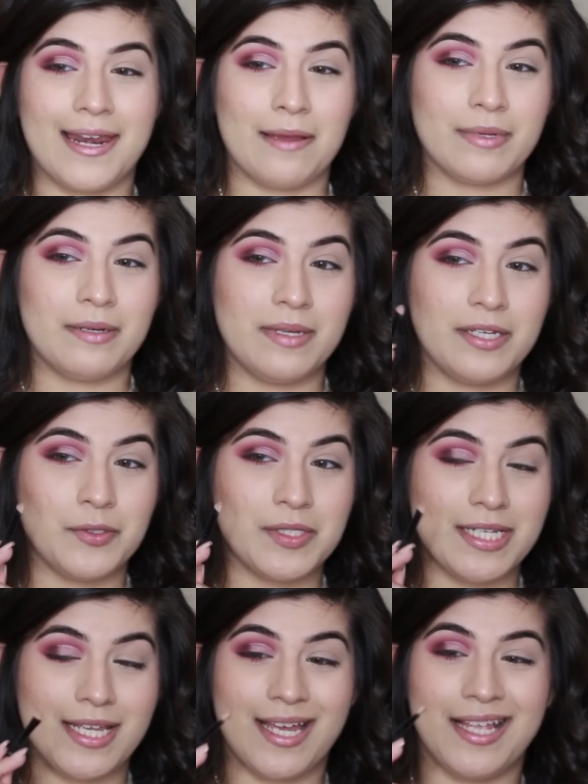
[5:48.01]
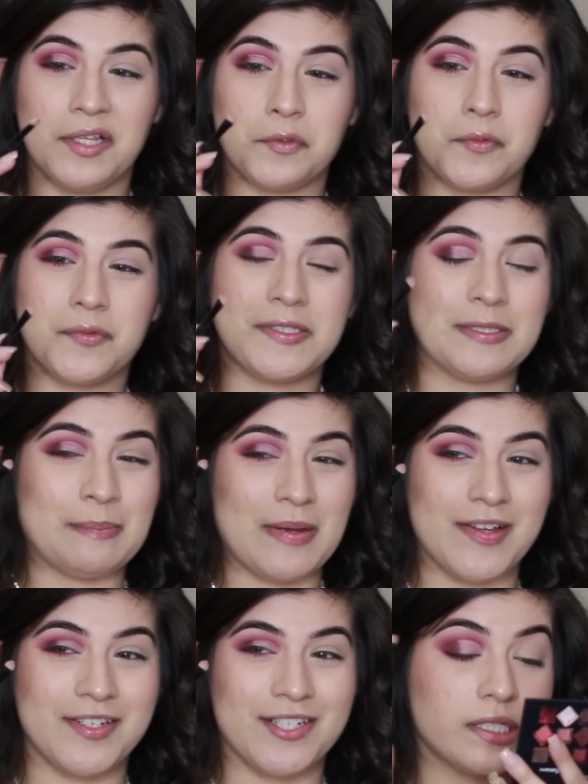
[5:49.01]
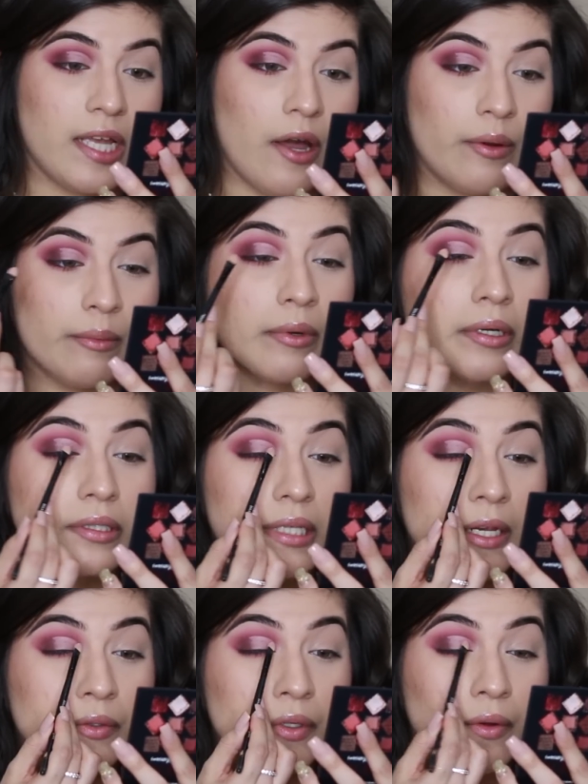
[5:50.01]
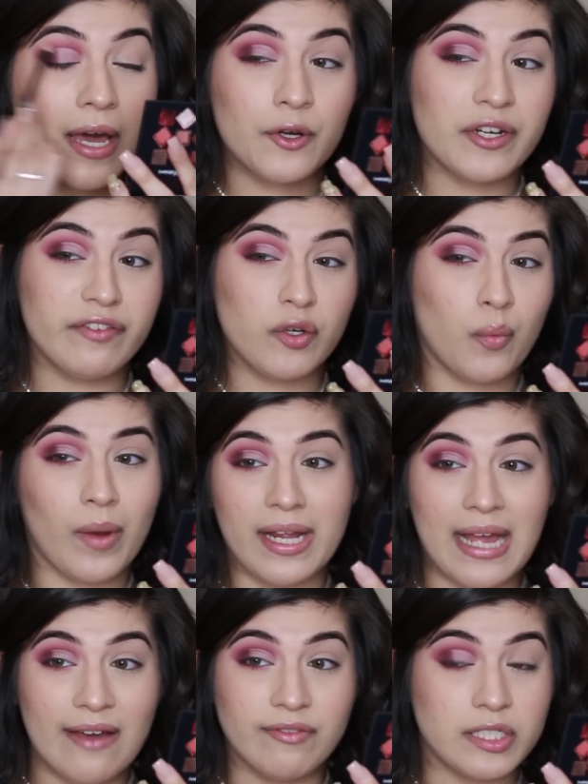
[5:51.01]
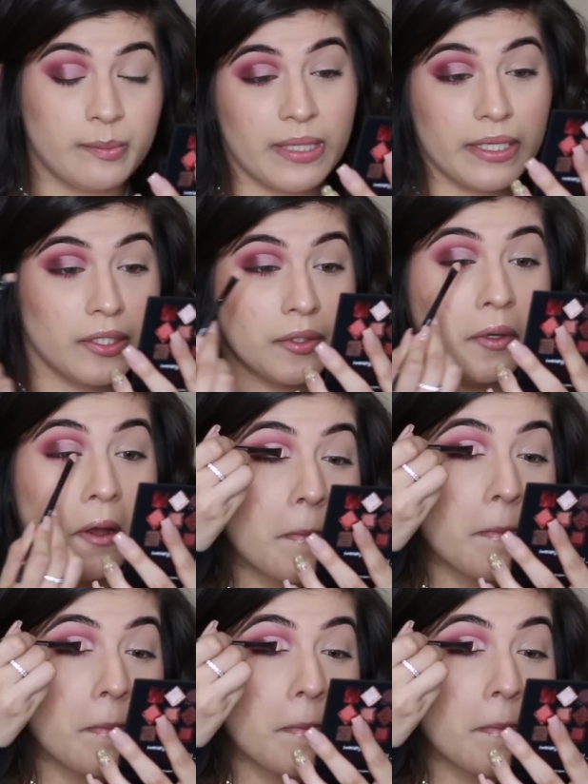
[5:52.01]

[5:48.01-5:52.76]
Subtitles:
And I'm going to be using a little sponge. Let's see how it works. I don't know. I don't even know why I have this, but I do.